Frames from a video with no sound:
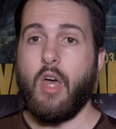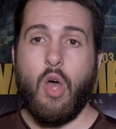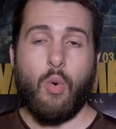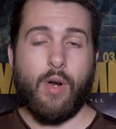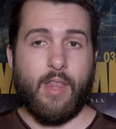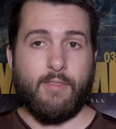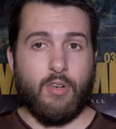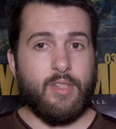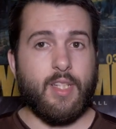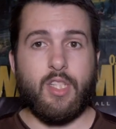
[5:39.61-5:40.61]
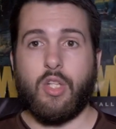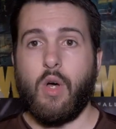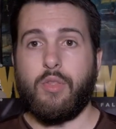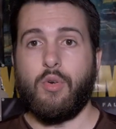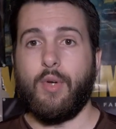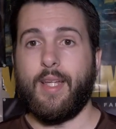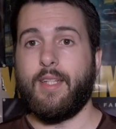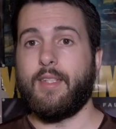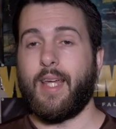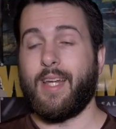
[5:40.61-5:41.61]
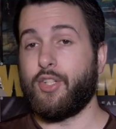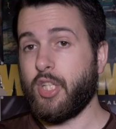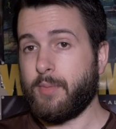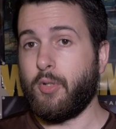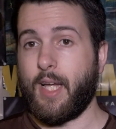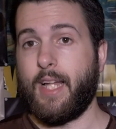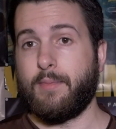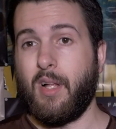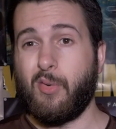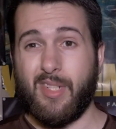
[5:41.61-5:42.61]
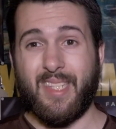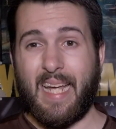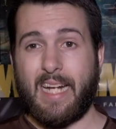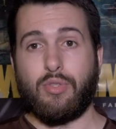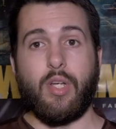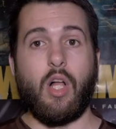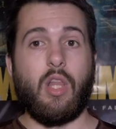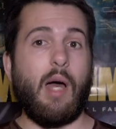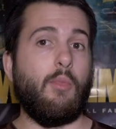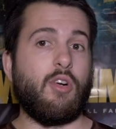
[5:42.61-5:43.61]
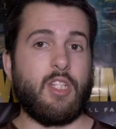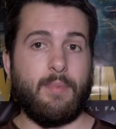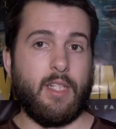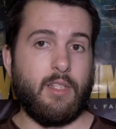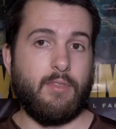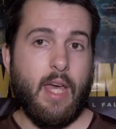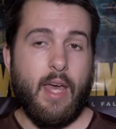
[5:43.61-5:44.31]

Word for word: one of their first things to go through is an adjustable gas block, which is actually a lot more expensive.